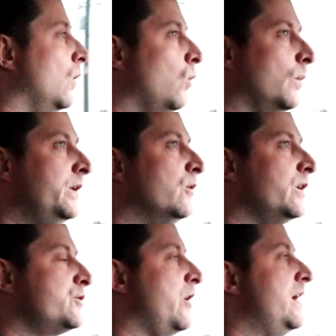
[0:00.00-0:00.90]
We'll be
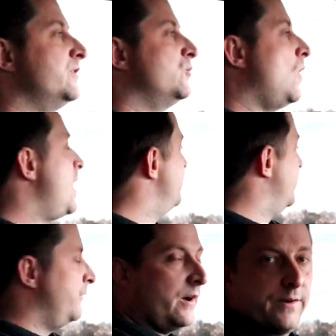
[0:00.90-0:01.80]
doing a trans swap
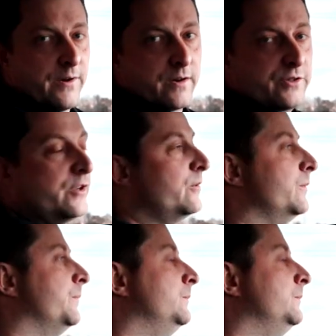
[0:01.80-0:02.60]
very, very soon.